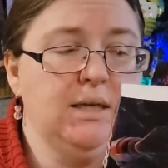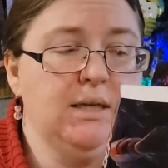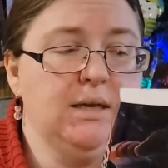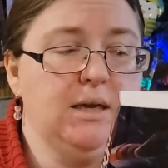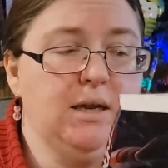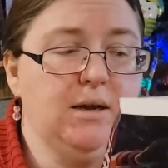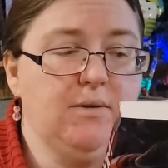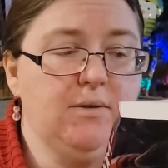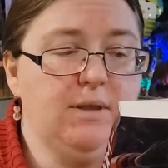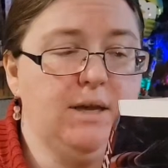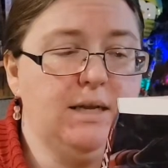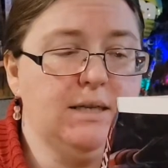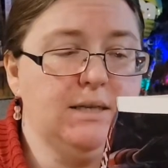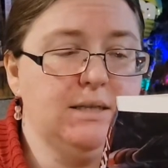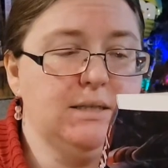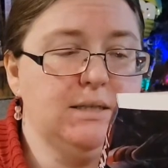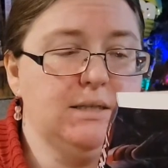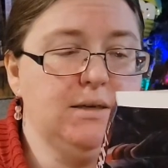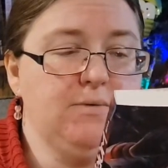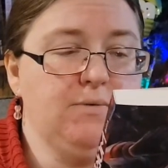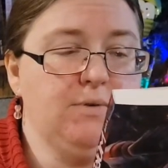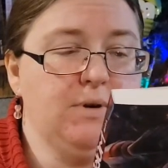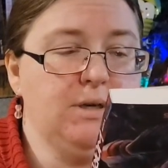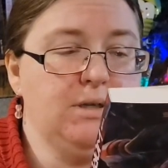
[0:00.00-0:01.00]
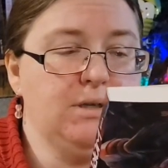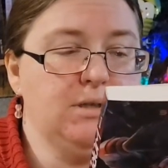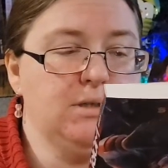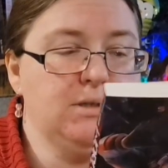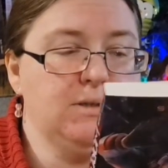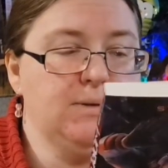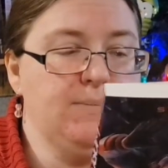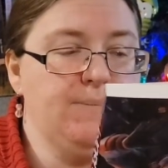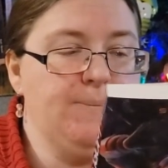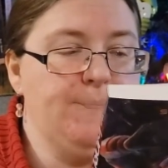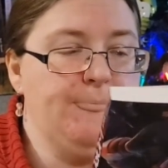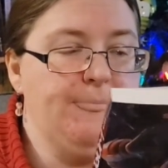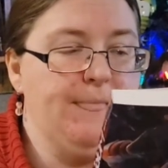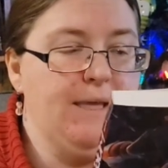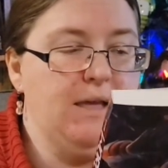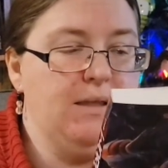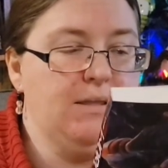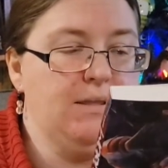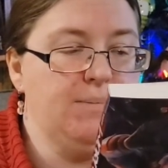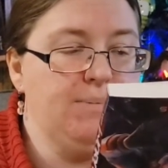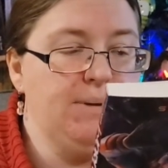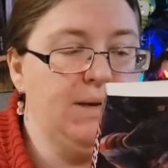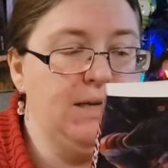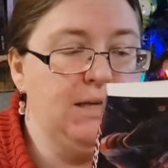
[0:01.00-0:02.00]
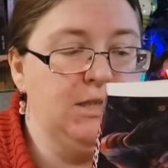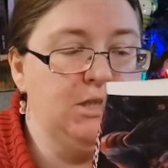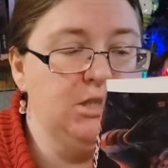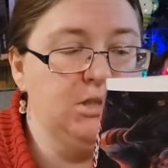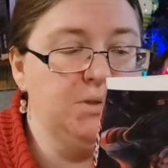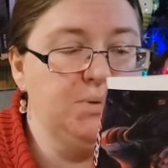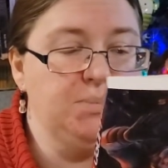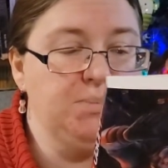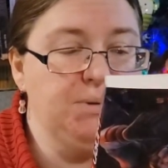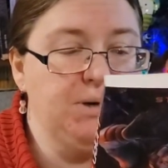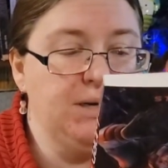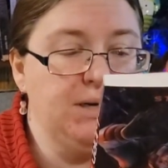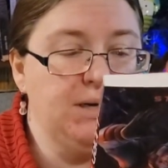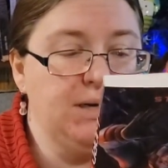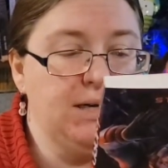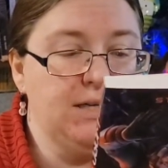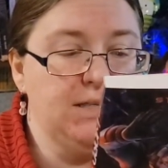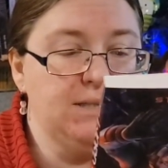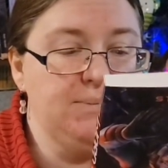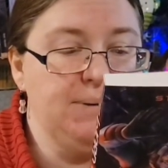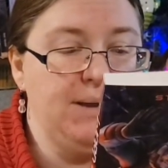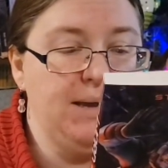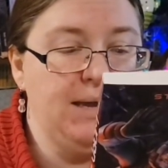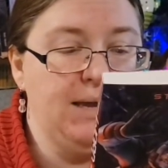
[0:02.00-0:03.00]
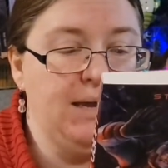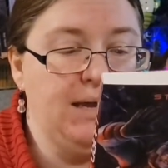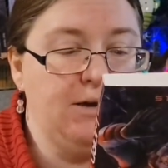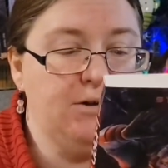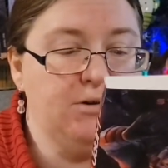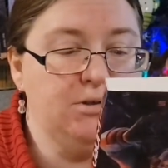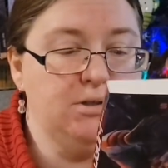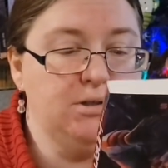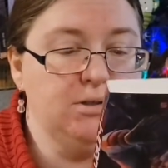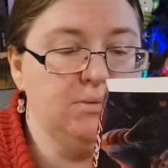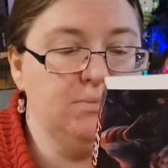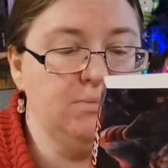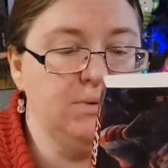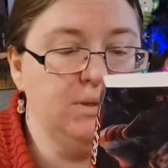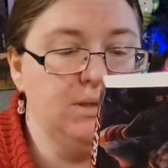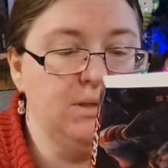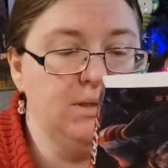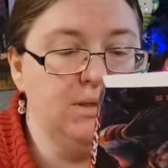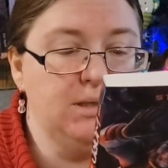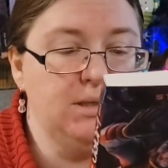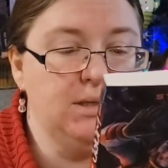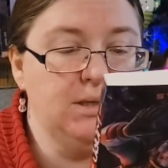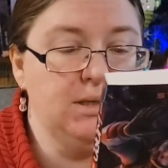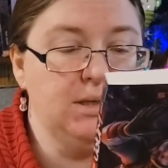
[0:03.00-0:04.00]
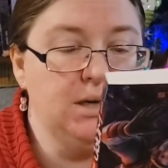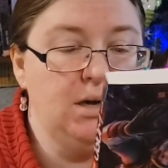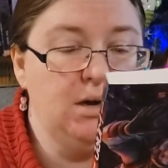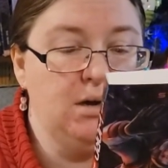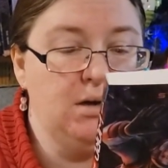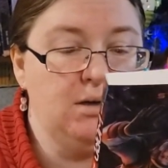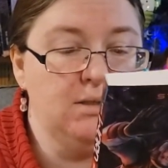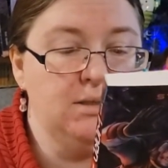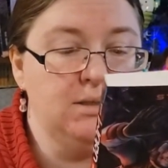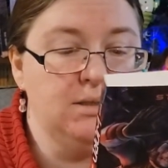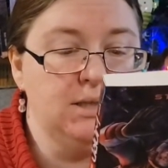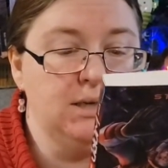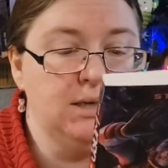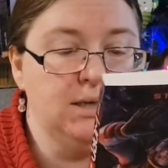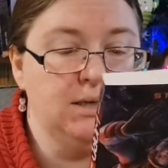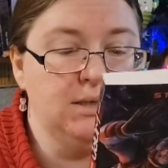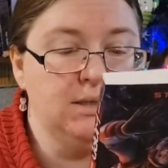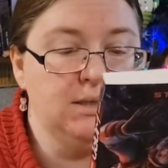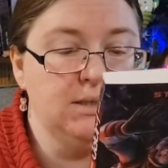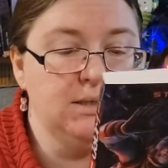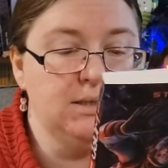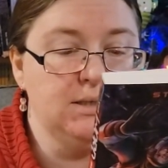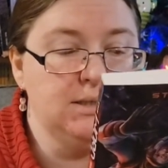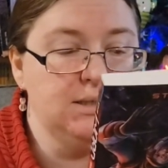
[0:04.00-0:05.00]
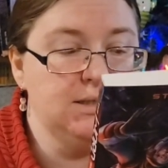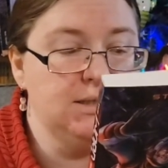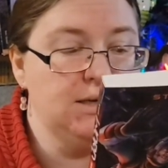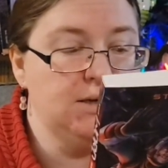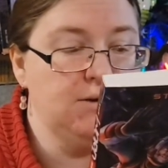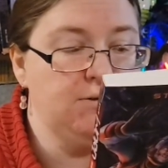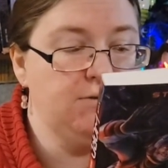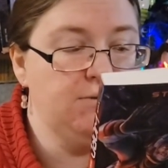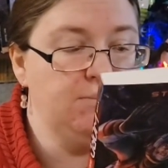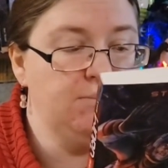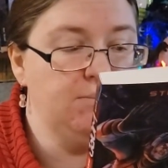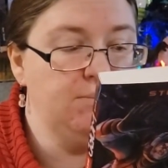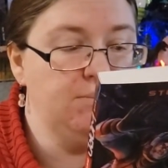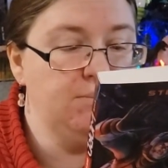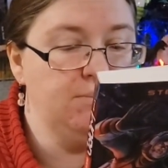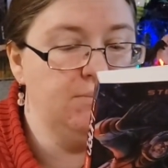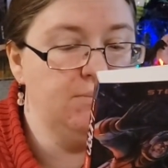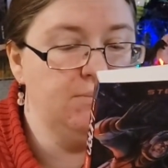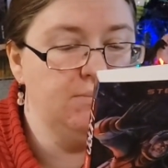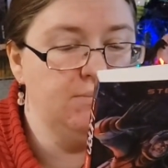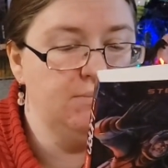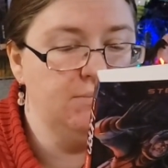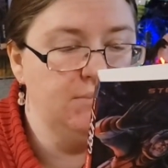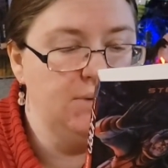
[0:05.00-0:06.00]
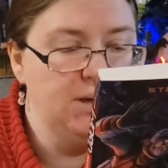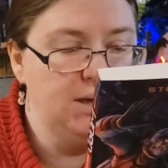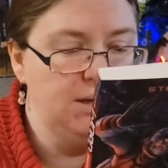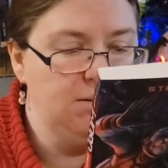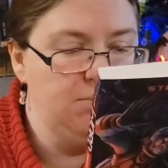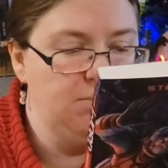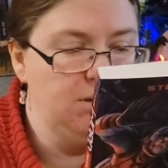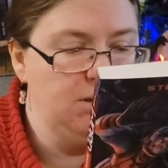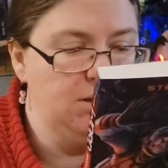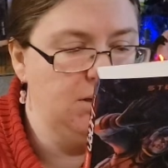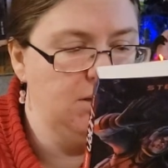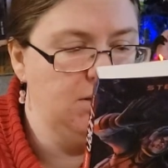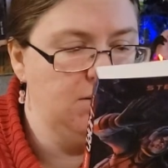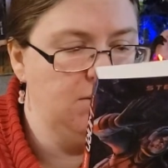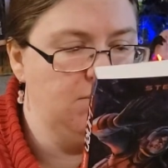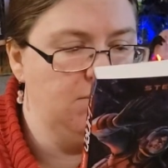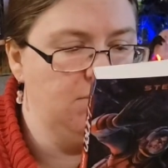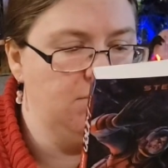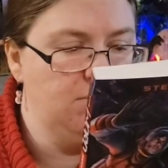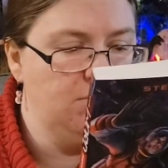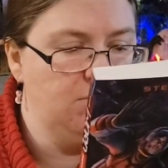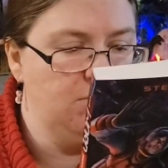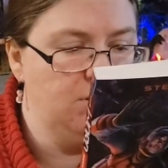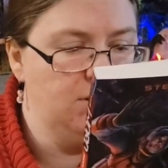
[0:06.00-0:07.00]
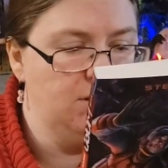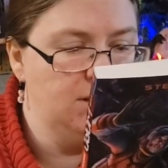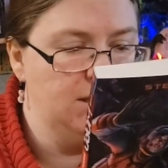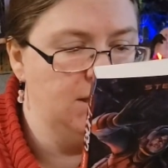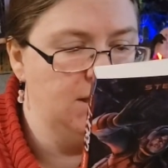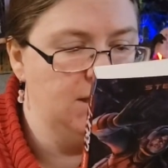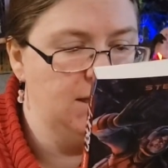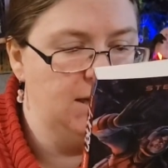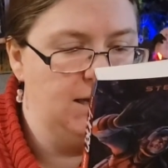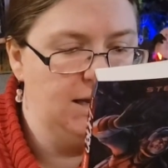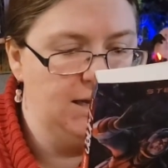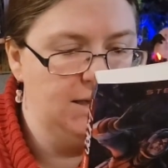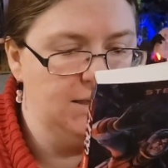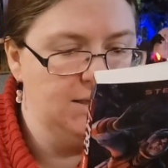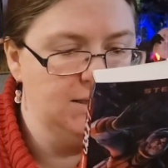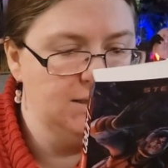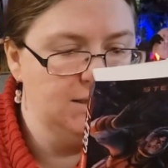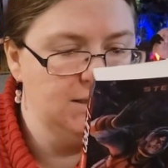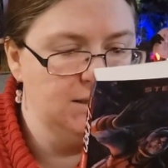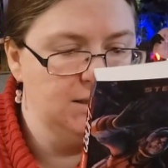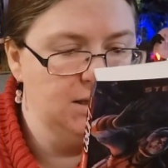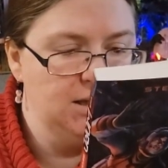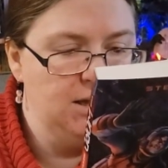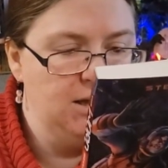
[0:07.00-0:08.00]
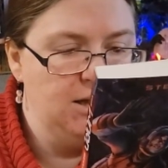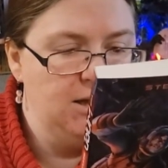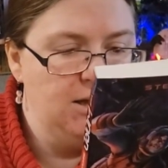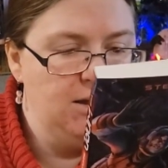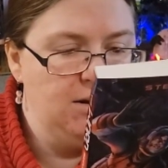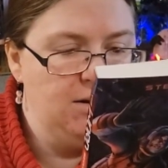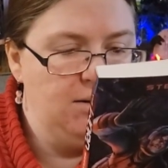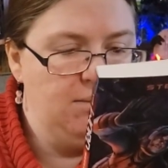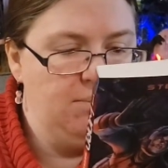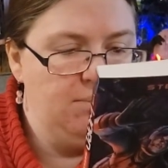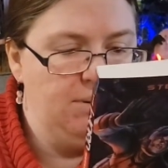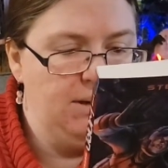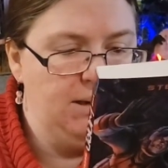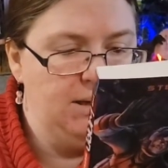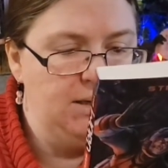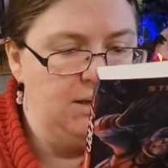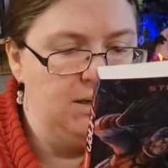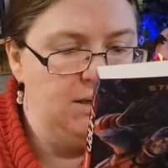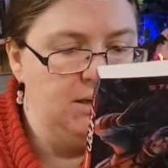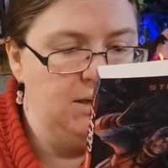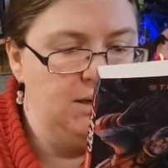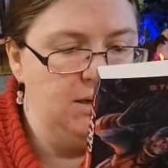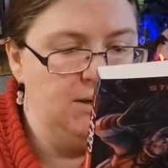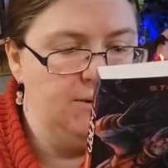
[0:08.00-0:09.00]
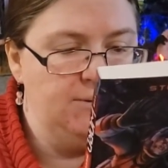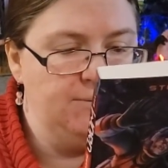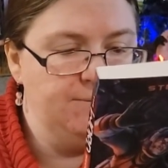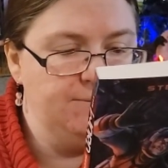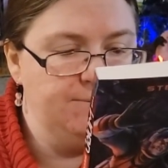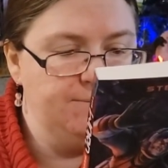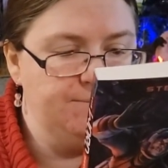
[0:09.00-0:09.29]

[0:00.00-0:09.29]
now that's different. The pages will bring a nice payout, with the content itself maybe more than nice. Baden